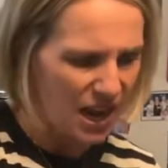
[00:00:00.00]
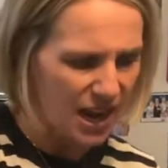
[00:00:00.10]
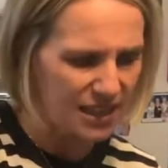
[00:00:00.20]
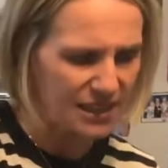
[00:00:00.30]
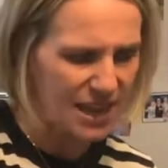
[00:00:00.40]

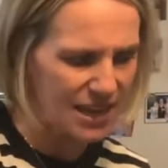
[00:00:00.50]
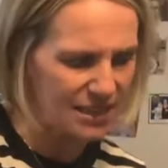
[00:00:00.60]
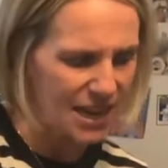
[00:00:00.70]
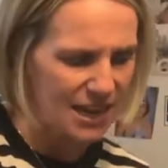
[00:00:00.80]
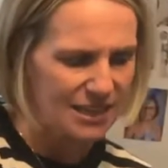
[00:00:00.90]
it says,
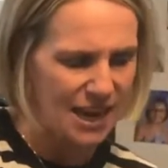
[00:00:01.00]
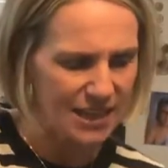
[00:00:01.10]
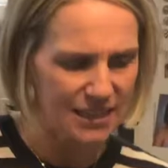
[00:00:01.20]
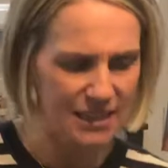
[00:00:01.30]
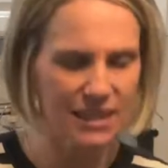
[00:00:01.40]

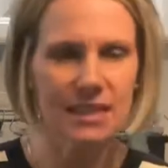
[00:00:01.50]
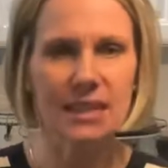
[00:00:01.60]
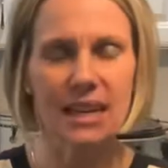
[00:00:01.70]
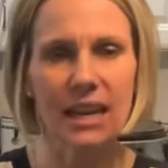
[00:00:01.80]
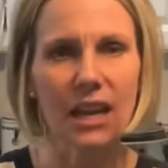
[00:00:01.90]
"Taste and
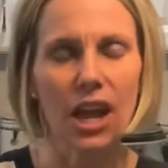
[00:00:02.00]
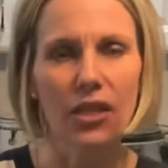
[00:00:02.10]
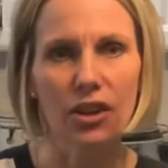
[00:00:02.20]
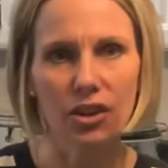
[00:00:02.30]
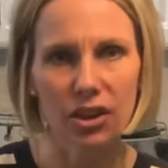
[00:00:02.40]
see
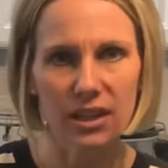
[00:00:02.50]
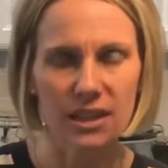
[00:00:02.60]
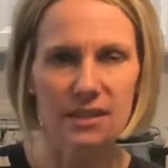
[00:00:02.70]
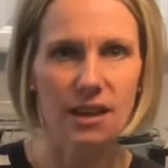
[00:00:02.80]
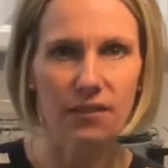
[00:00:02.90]
the
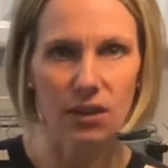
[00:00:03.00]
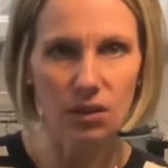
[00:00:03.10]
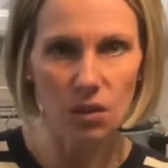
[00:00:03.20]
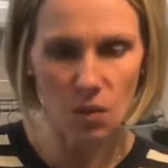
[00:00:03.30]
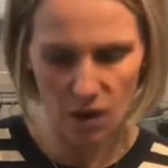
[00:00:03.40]
goodness of the
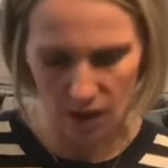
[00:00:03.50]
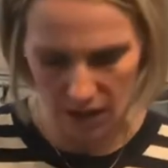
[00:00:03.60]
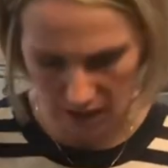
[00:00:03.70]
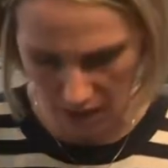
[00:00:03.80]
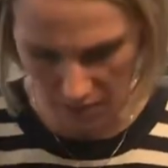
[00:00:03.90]
Lord."
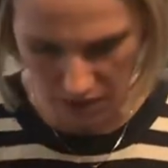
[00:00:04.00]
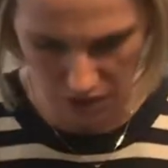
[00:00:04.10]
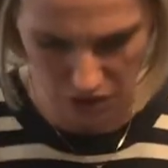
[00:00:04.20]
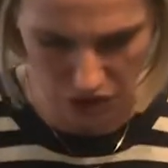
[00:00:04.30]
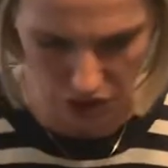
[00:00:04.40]
And I'm going
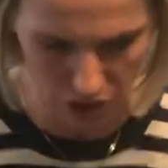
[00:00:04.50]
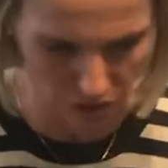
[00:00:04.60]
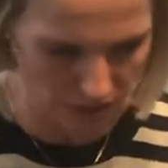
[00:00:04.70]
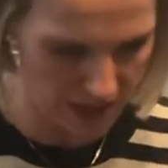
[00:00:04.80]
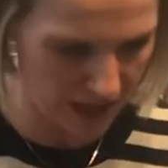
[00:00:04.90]
to turn
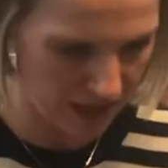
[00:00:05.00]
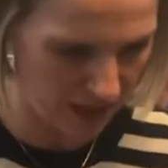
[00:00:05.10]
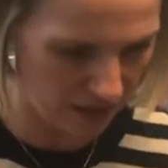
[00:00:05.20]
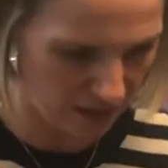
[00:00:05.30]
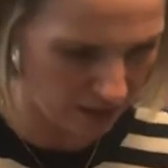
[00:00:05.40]
right
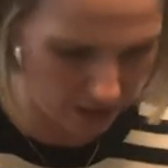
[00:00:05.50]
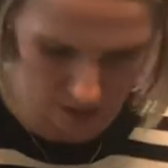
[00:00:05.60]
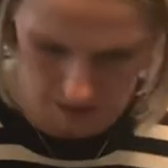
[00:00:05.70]
here